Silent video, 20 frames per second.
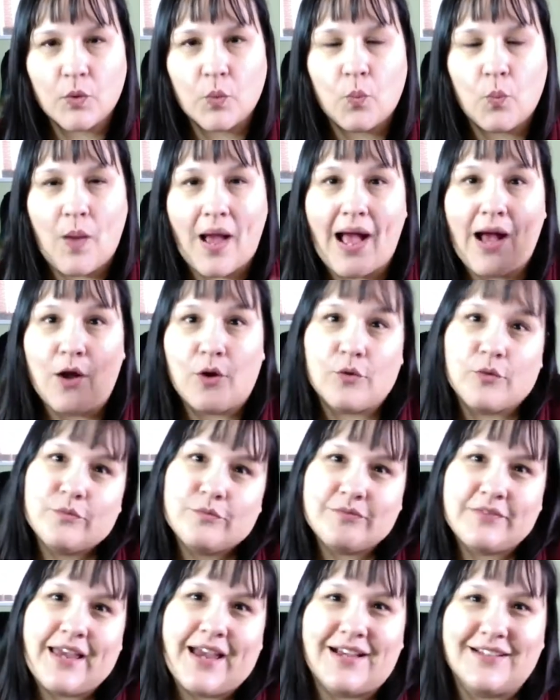Wow,
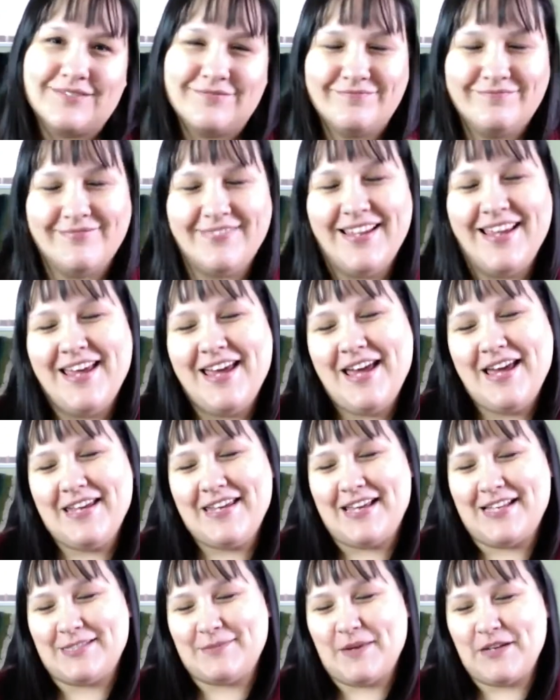yeah,
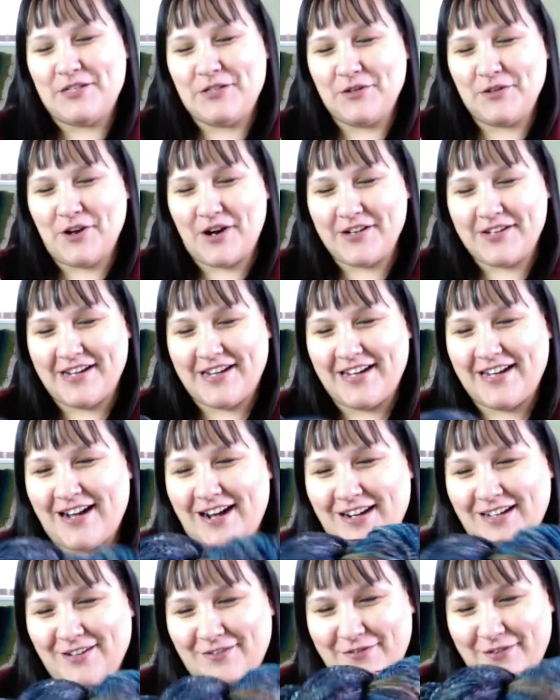yes, my 2-yard nitty
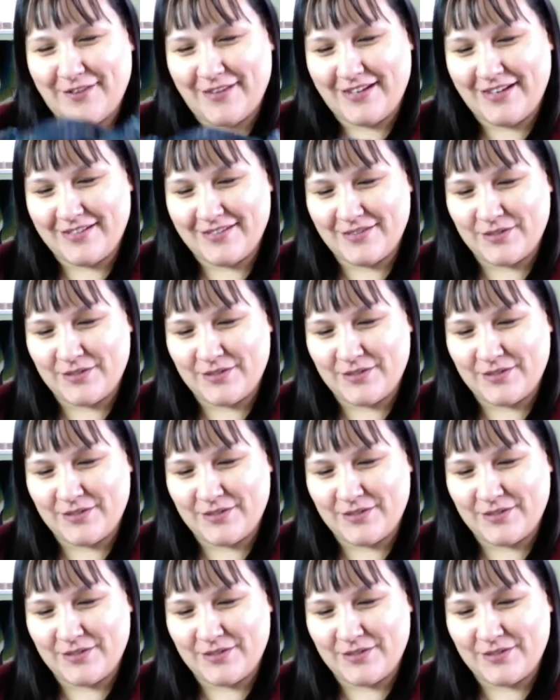notty for this.